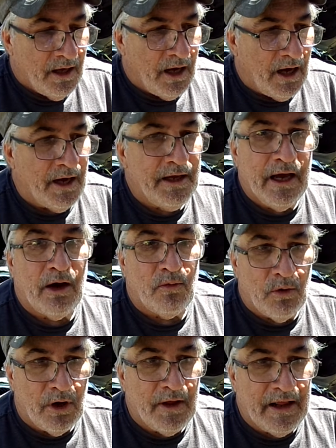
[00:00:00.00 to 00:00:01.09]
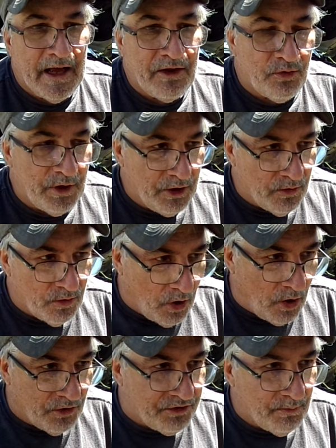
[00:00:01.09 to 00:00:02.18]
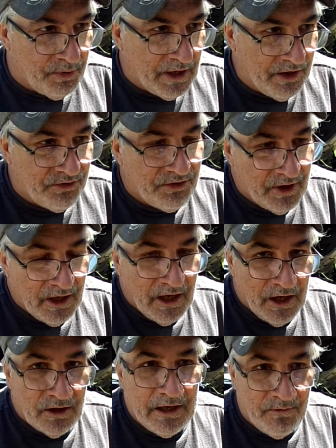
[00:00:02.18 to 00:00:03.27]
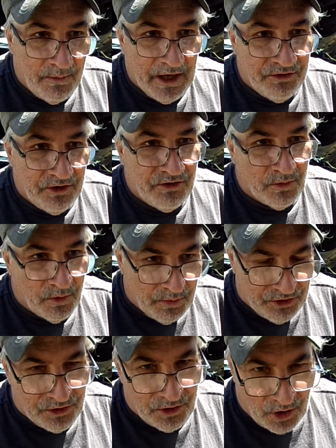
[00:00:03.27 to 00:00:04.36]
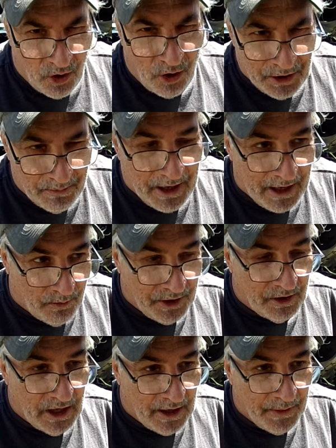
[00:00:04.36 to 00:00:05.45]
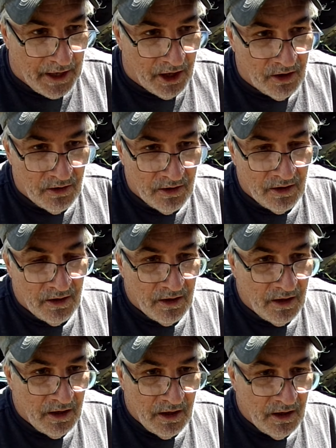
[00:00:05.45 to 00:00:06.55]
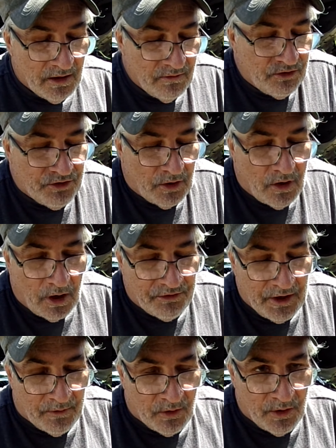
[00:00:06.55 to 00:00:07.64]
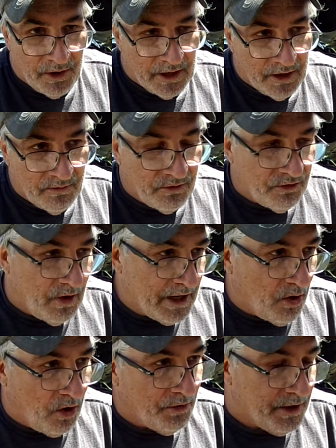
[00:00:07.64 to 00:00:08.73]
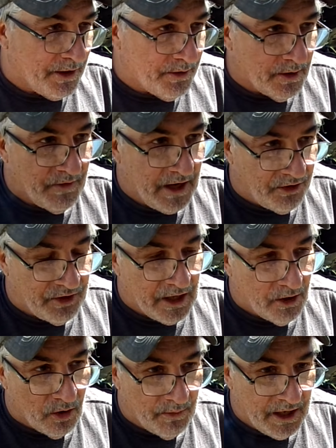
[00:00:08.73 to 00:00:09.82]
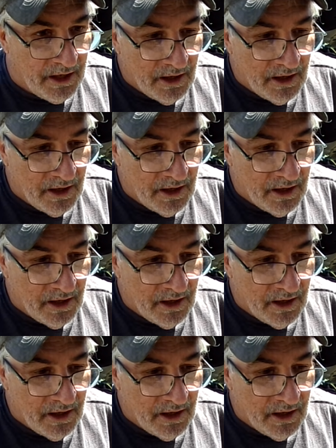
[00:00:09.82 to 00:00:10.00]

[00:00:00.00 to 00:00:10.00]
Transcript: Yeah, that's when you call someplace, leave a message, and we'll be sure to call you back when you're not there. Jerk-offs never ordered it. So I called another Advanced. They know me,